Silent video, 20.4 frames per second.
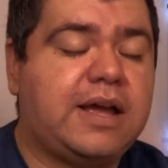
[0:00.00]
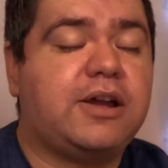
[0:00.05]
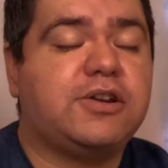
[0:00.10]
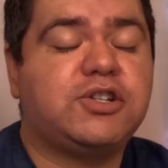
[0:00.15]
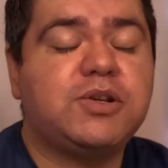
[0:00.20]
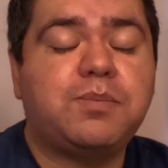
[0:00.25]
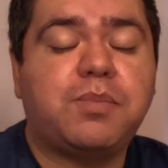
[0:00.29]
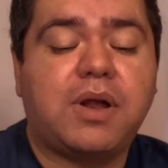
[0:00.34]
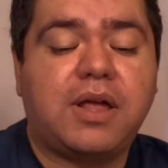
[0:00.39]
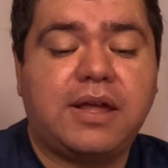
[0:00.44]
I
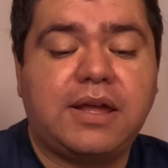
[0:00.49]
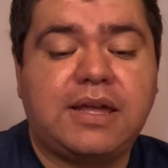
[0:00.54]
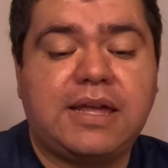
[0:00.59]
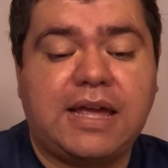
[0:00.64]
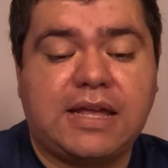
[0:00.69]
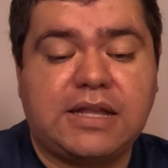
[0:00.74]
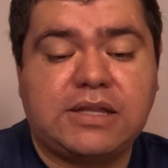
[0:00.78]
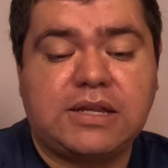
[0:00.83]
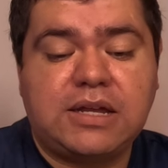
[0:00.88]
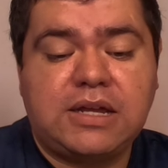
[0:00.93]
should probably
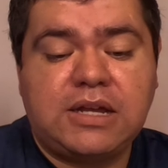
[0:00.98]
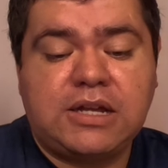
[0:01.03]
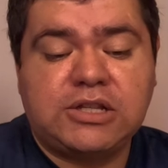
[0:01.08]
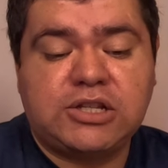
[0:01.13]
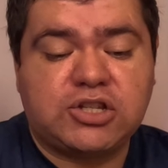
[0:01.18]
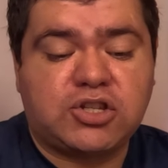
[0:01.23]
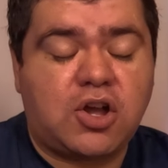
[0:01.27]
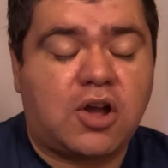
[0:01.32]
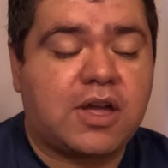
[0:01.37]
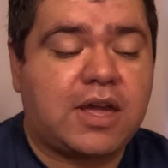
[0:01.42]
get
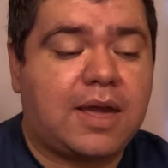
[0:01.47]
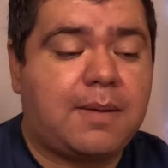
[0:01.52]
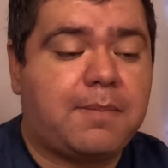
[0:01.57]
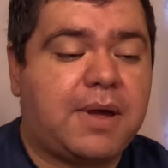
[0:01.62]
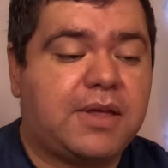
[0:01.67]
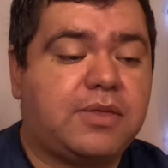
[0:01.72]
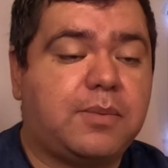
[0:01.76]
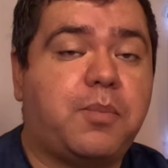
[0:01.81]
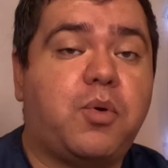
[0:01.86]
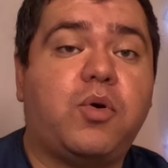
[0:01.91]
to talking
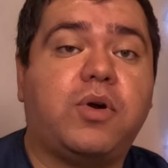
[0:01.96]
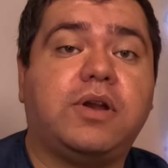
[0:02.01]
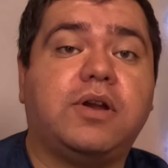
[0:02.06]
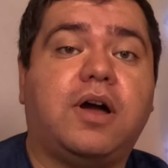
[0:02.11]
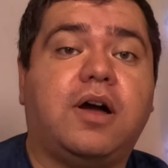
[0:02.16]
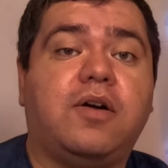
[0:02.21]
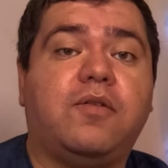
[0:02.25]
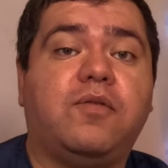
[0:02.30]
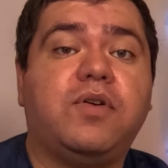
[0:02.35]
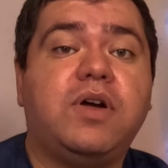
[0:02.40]
about the point
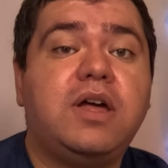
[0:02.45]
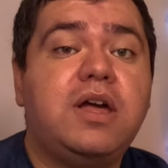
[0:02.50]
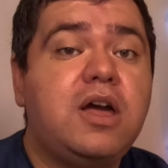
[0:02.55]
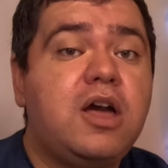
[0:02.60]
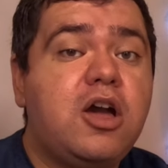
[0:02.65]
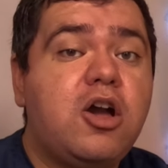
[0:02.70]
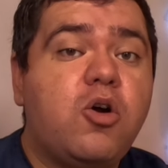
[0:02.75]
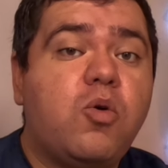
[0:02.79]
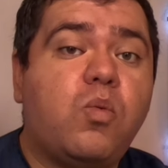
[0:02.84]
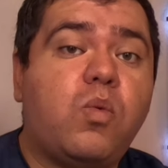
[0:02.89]
of
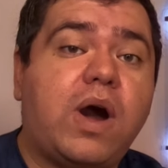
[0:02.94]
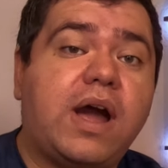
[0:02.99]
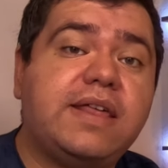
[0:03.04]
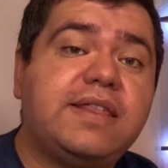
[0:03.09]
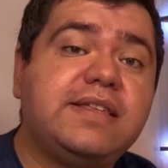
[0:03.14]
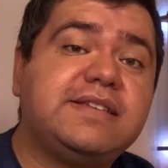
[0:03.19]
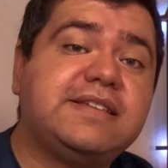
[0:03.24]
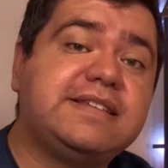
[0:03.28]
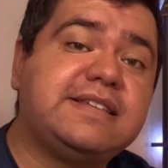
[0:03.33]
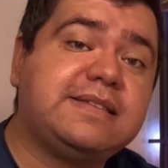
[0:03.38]
why
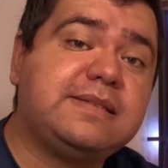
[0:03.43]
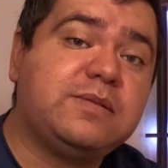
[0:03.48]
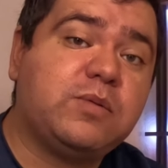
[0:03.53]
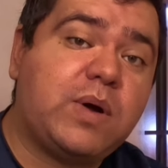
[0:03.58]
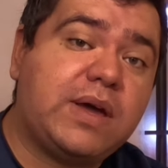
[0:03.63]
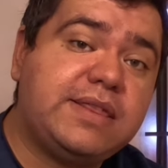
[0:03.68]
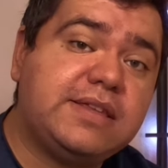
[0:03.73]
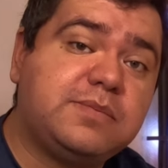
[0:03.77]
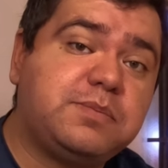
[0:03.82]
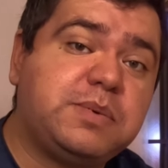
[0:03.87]

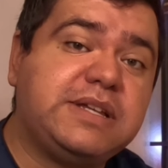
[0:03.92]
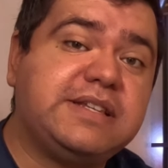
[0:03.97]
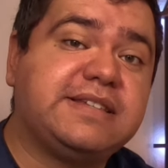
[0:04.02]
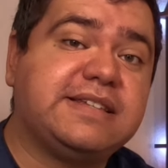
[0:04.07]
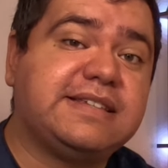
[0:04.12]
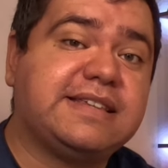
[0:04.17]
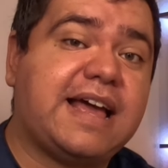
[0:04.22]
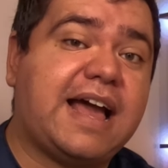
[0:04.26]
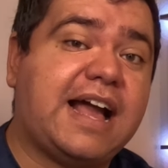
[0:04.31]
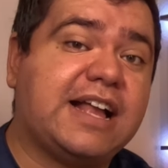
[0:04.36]
this piece
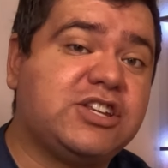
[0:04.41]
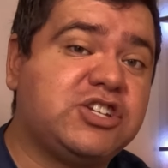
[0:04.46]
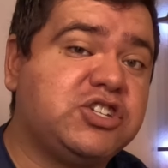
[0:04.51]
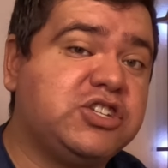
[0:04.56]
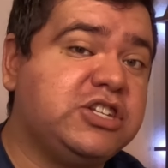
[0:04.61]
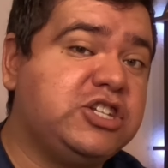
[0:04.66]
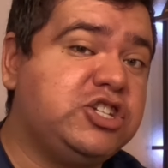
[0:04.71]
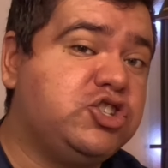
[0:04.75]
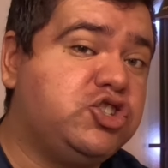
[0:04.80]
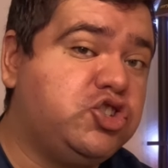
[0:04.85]
is
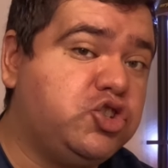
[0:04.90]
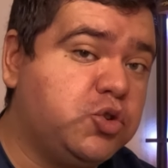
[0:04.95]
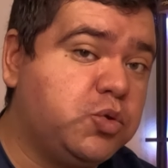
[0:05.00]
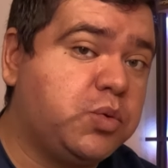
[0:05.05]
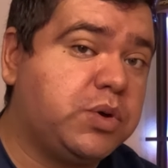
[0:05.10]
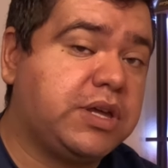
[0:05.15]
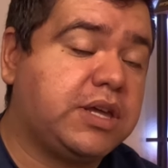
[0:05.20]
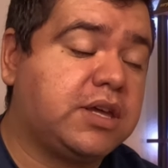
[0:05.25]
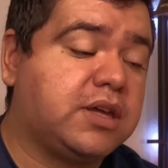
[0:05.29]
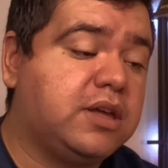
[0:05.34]
actually
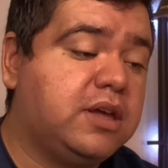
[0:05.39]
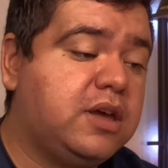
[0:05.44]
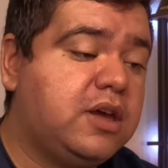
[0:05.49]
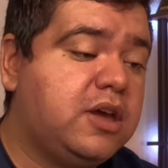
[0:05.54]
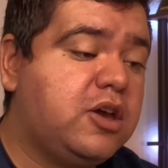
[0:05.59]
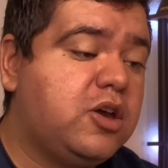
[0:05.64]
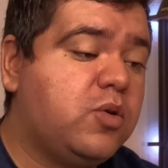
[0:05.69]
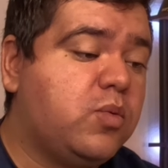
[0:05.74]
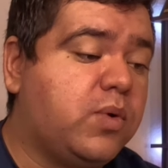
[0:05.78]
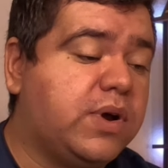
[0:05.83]
doing
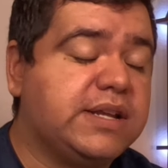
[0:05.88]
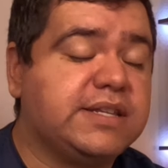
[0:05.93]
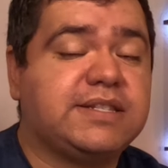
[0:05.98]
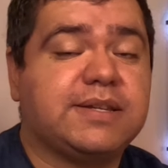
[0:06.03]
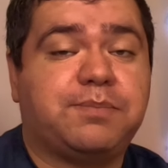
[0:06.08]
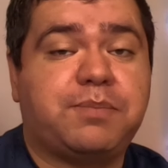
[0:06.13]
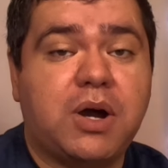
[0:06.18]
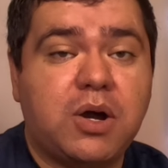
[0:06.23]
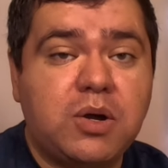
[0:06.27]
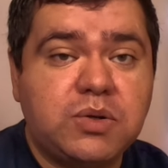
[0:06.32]
what it's
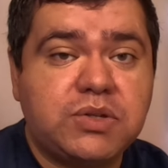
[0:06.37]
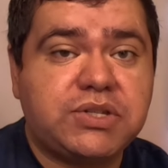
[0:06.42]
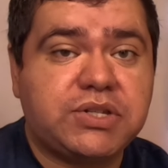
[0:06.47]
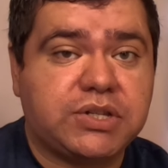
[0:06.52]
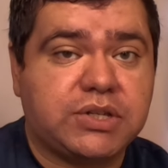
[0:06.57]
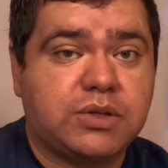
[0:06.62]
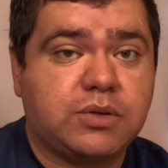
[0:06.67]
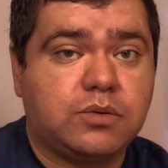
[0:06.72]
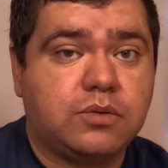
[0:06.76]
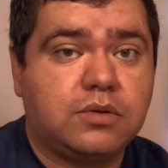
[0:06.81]
supposed
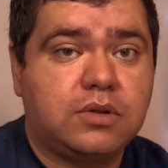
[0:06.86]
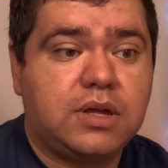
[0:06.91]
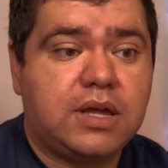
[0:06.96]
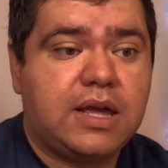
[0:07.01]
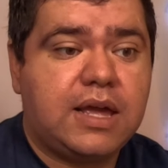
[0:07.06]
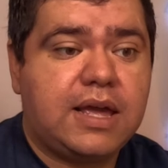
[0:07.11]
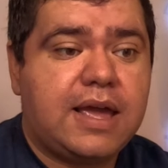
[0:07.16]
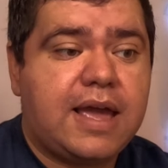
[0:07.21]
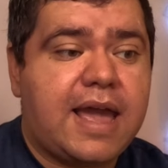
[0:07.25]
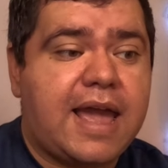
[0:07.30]
to
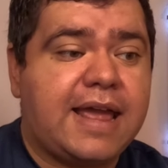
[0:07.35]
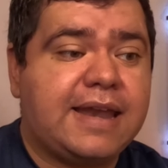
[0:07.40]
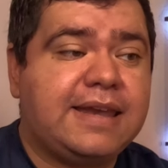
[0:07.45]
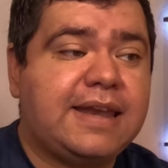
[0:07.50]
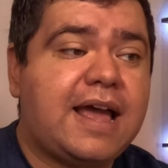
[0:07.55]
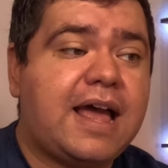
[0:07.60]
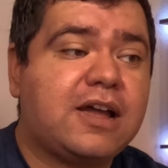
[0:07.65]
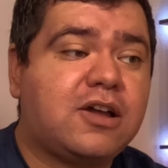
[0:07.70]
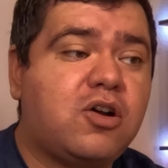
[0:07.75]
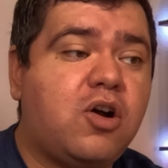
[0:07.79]
and
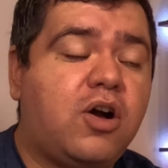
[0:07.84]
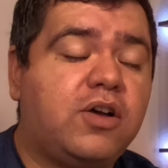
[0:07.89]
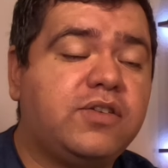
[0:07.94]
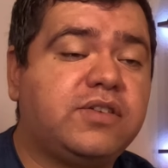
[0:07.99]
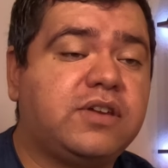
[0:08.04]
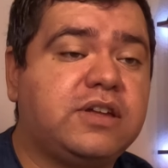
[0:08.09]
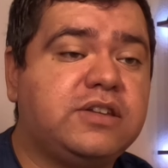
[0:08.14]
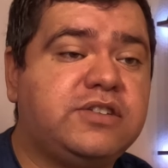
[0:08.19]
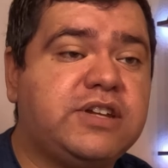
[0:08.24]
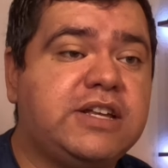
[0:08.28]
not
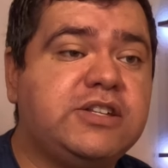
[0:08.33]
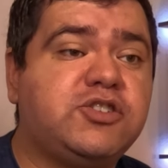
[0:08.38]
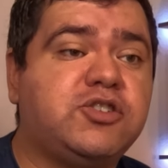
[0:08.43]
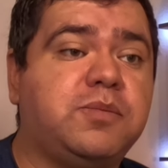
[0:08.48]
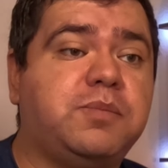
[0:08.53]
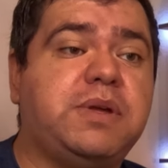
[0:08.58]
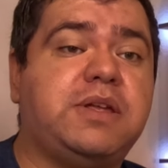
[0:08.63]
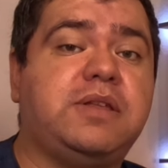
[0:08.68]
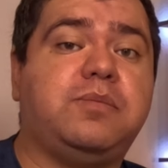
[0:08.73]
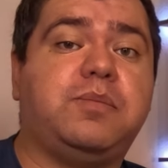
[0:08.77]
causing a
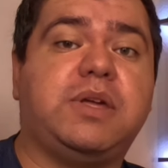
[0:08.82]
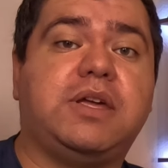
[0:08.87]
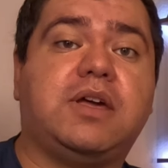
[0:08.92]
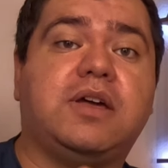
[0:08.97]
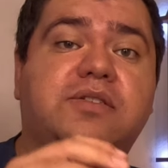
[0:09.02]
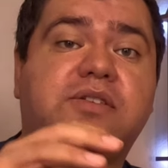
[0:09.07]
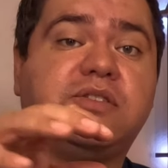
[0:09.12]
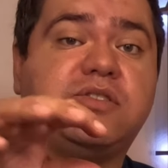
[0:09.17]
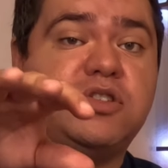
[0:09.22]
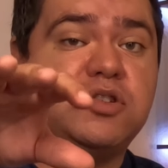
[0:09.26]
detriment
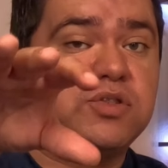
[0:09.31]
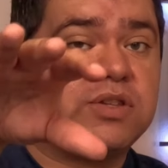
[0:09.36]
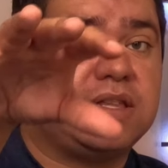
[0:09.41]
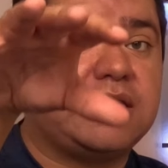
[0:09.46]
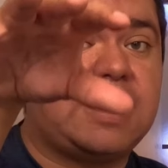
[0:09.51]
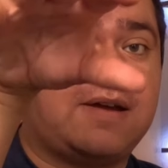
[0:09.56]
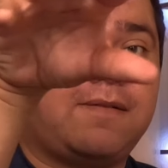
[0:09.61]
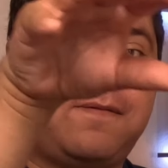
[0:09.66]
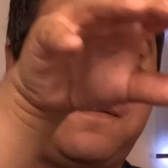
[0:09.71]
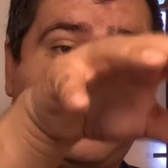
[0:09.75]
because it's using
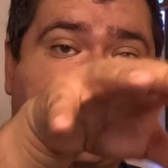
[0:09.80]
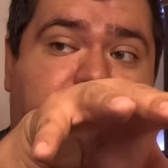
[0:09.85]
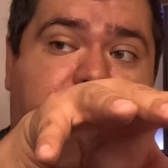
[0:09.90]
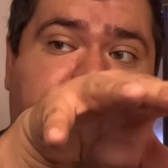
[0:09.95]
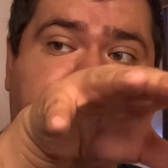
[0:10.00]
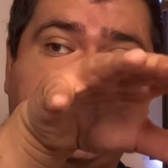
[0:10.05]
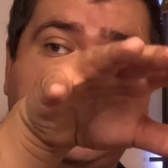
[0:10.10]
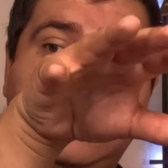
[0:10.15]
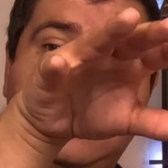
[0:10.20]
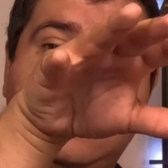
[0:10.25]
that
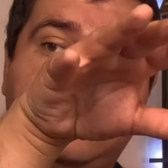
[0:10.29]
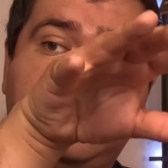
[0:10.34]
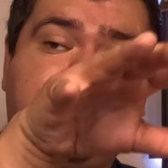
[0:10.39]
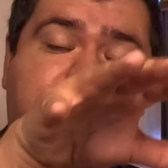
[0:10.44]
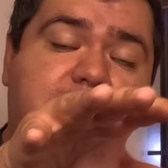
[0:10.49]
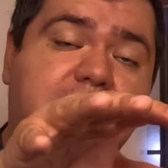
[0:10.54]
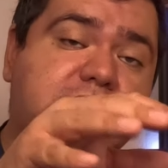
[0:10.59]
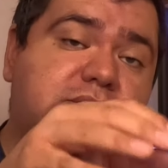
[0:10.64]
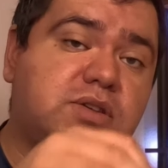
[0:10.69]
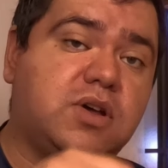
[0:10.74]
front
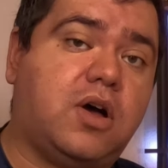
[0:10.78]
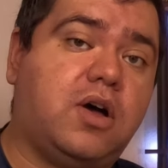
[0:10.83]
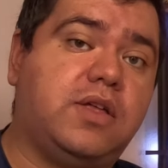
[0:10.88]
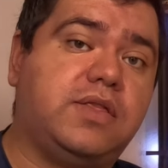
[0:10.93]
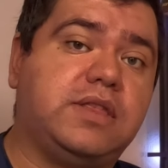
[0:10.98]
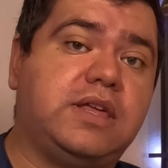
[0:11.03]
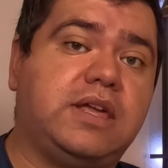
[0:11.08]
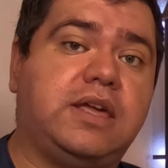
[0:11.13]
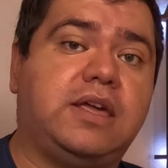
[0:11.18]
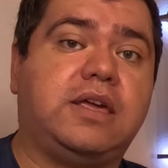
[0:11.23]
vent
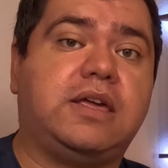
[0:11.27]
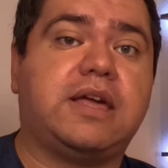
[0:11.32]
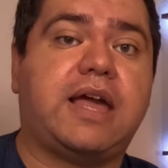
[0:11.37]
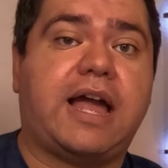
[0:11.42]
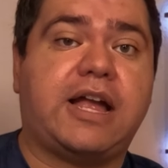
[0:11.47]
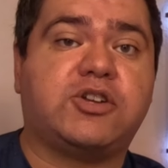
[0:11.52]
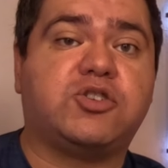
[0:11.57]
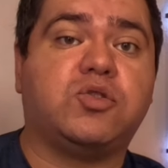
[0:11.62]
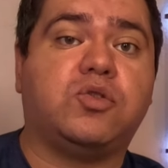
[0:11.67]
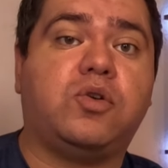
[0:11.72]
on the
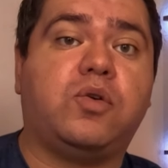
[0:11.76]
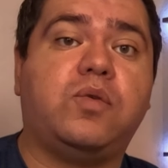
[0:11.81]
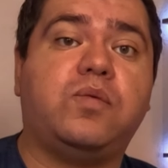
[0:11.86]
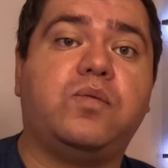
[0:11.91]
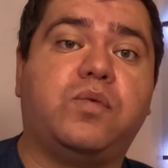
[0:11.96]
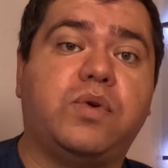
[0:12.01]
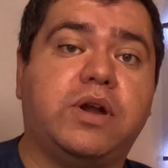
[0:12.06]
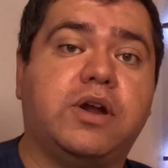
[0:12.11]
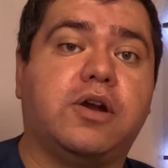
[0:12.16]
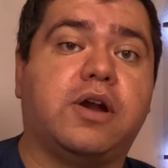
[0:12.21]
actual
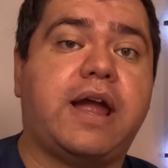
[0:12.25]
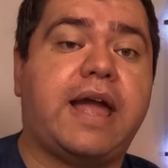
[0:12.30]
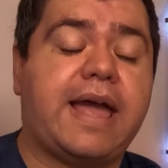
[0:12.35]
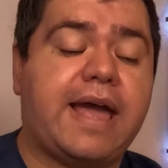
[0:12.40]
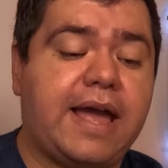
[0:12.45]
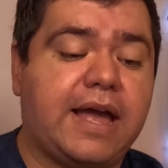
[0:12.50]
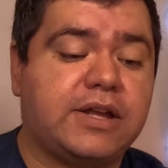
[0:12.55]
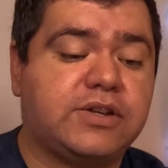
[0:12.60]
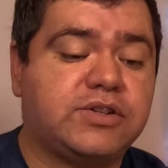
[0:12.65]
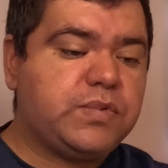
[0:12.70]
rear
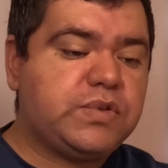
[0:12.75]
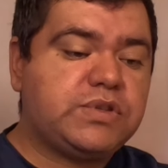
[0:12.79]
hatch.